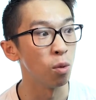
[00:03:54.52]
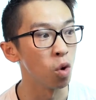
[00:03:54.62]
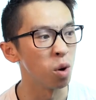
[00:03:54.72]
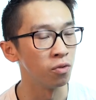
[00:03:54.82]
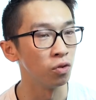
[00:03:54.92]

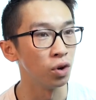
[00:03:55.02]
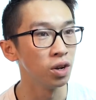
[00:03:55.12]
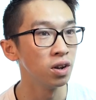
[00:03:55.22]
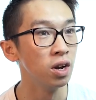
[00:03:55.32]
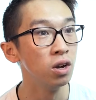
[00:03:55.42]
warm
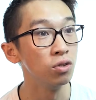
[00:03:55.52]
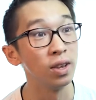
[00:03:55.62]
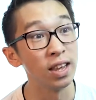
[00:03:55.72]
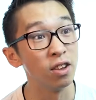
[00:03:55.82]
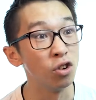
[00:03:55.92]
fluid so that
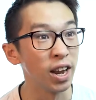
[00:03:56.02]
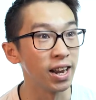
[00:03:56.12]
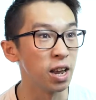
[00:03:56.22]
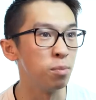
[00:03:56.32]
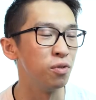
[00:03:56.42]
then they're not getting
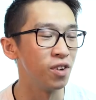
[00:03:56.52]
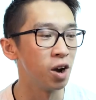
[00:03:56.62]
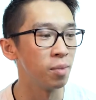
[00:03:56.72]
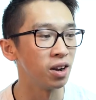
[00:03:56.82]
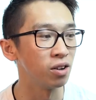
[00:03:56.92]

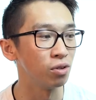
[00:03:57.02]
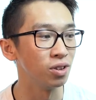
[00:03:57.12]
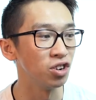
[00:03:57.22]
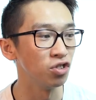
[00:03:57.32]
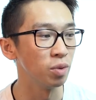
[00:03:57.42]
hypothermic. So
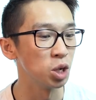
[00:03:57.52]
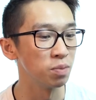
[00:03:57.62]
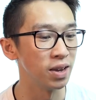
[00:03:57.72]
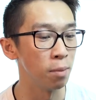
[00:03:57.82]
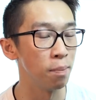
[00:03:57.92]
literally we just
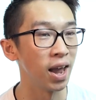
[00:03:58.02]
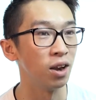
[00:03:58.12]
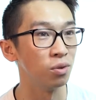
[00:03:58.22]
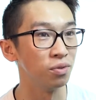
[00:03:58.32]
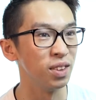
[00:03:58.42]
made a bed
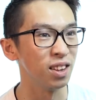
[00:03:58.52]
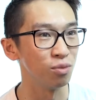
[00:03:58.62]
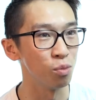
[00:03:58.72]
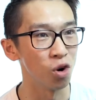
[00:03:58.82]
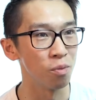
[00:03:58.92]
of these
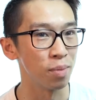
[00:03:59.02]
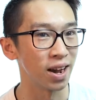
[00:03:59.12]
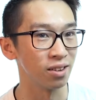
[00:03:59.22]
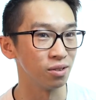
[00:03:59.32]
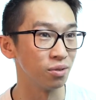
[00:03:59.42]
warm
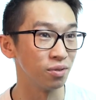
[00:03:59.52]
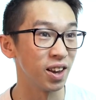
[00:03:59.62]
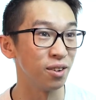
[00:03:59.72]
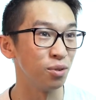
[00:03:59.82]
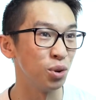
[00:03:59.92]
bags of
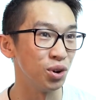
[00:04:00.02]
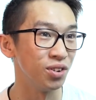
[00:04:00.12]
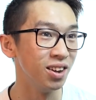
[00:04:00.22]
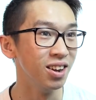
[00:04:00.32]
fluid